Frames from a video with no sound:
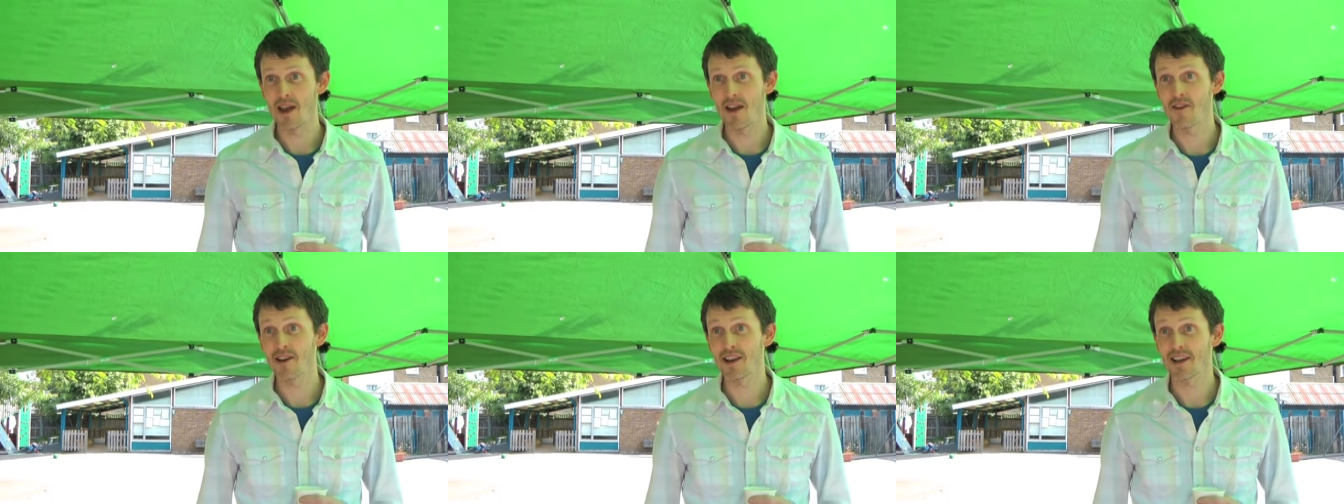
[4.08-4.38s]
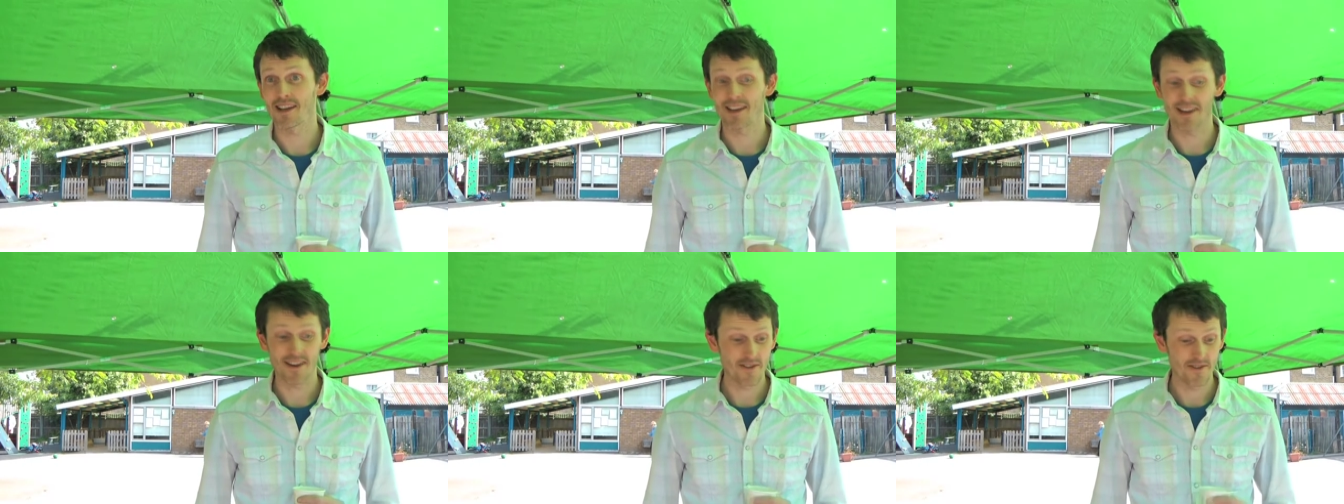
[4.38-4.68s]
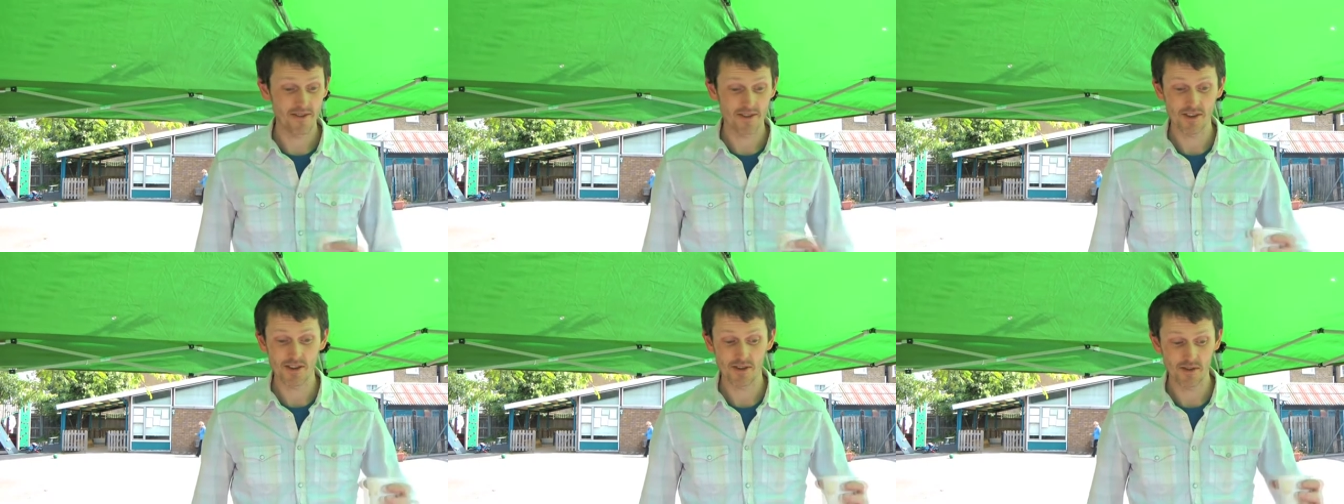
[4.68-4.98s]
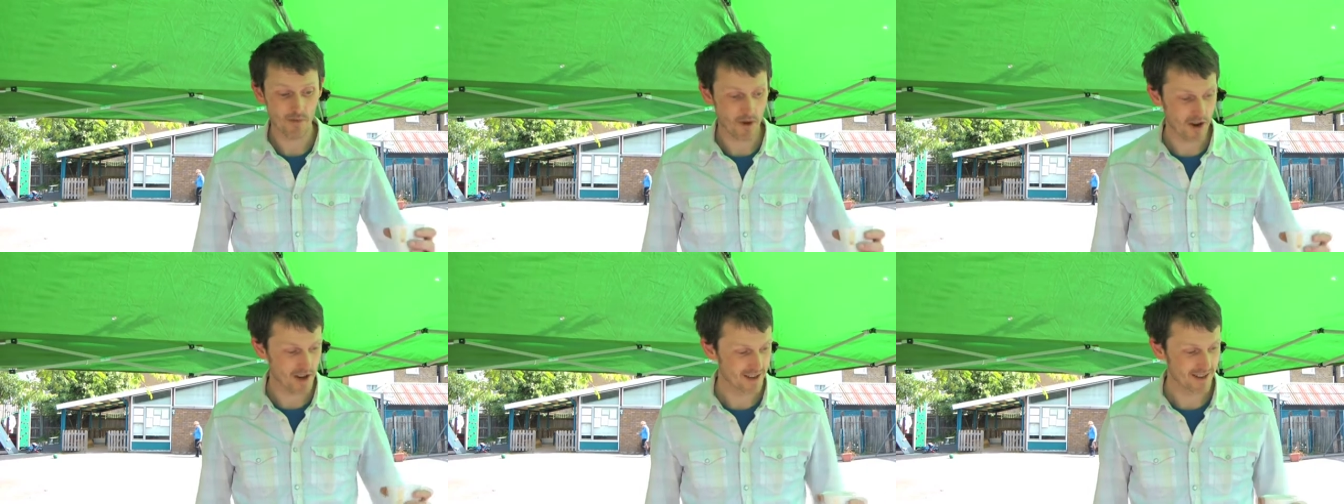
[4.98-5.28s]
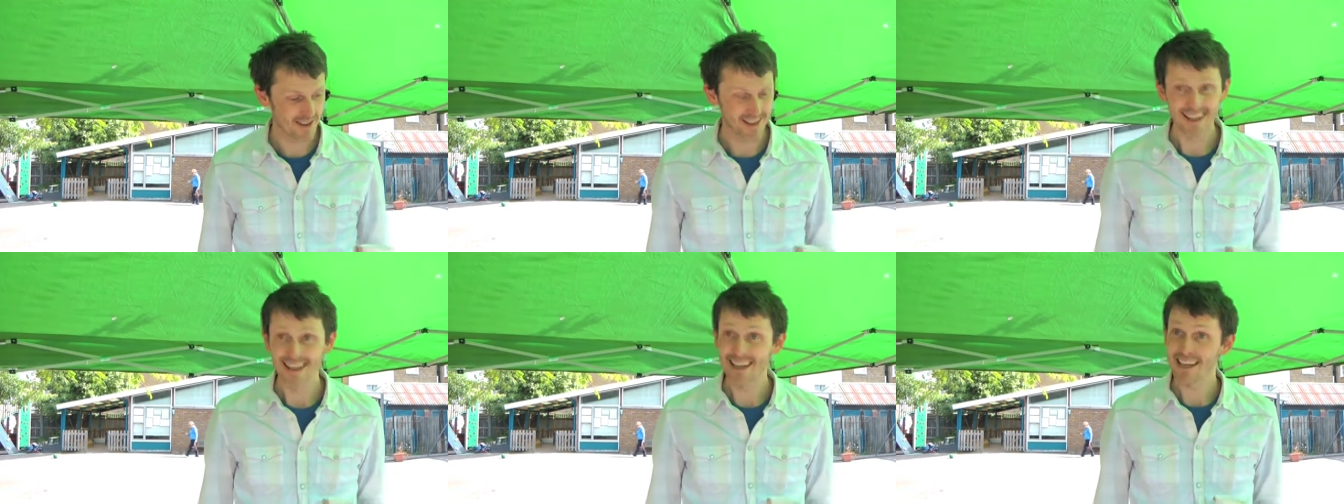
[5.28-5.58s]
Eric. This is my
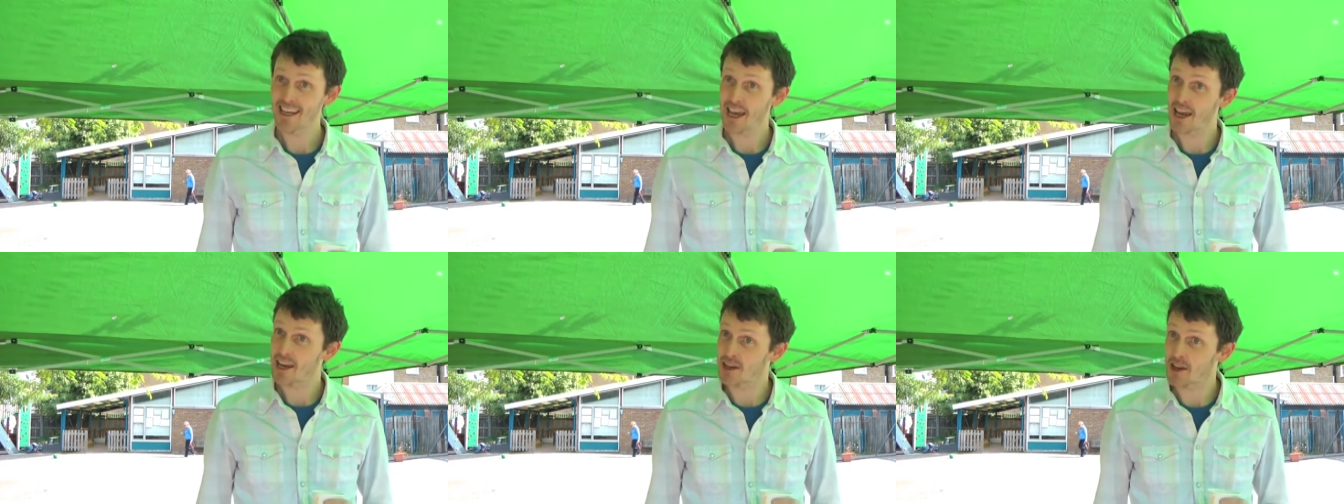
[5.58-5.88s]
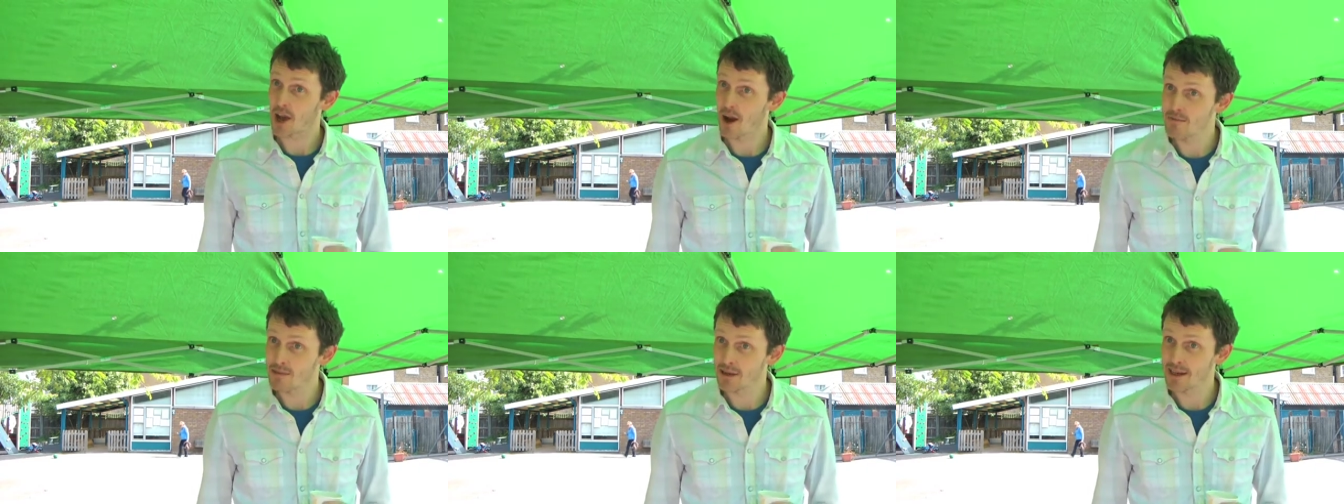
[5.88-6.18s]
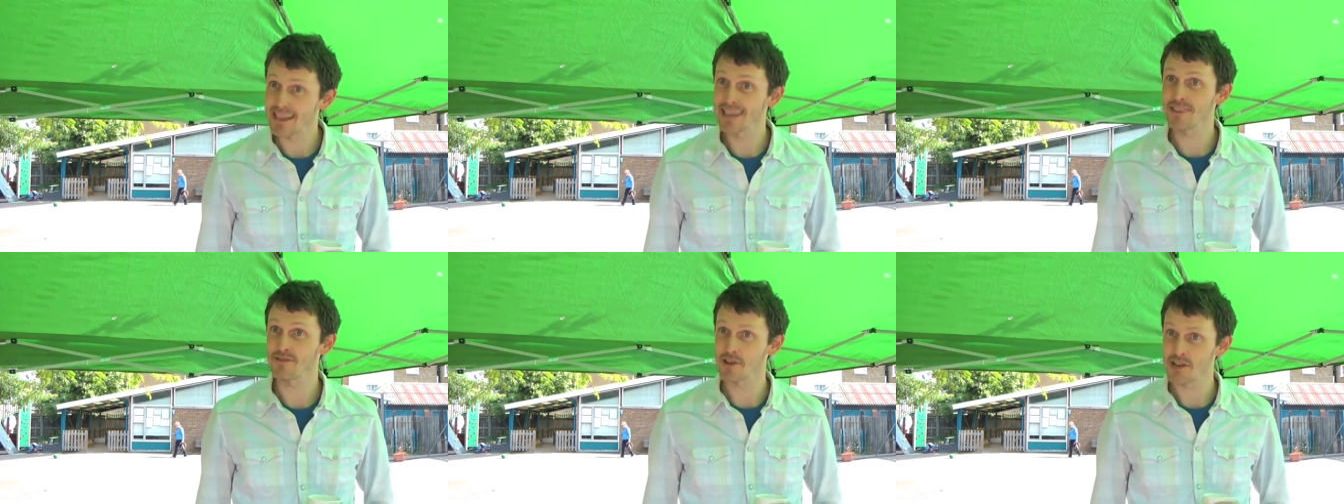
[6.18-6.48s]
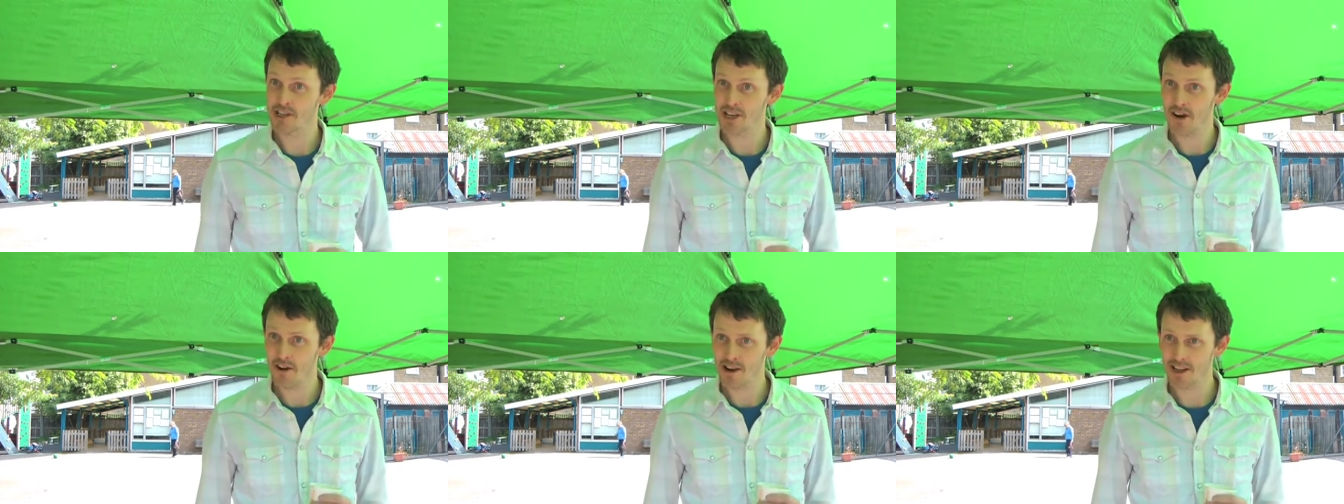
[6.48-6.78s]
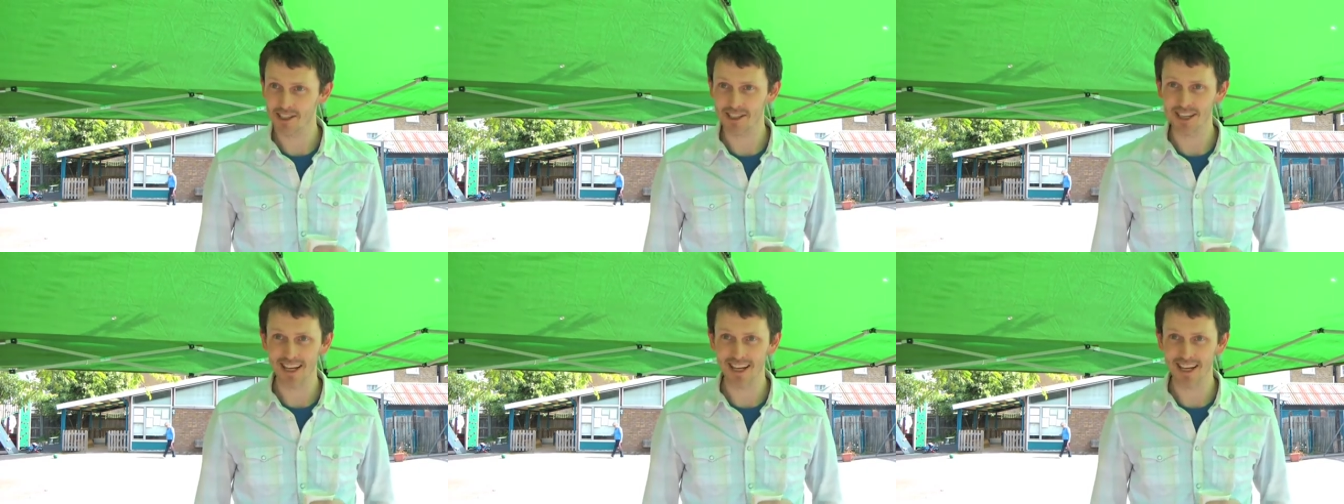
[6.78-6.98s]
cake company, Fresh Eric's